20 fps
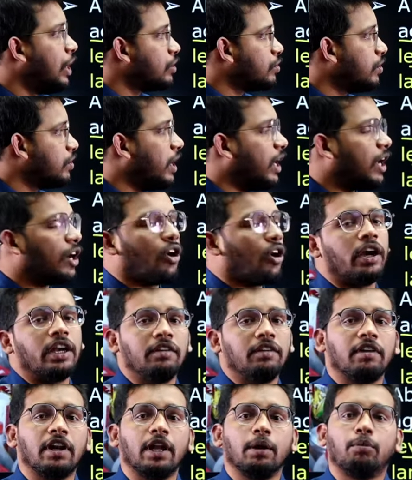So they are not
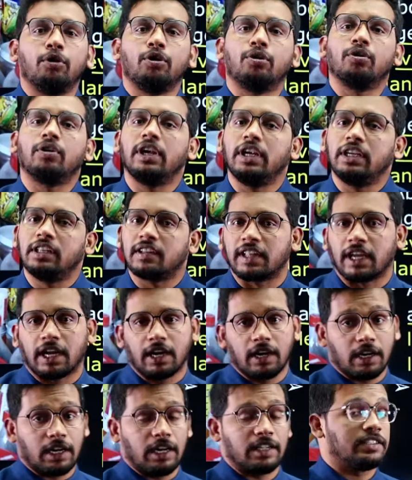even able to read the
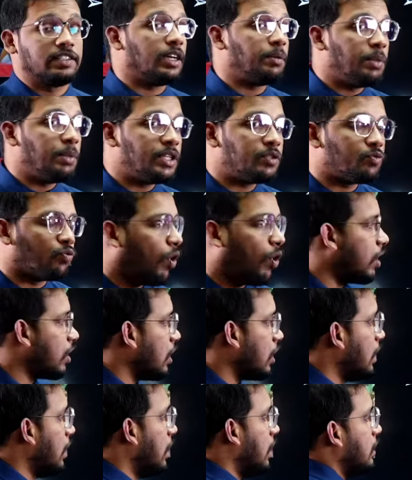second class. That means
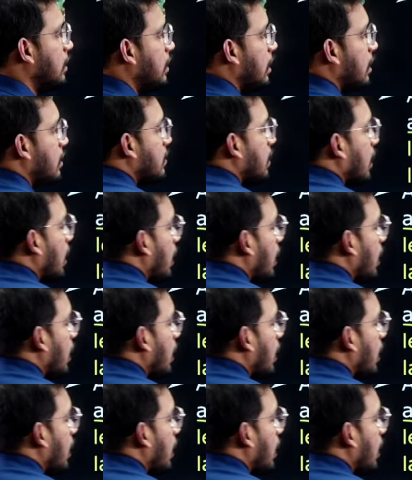what? There is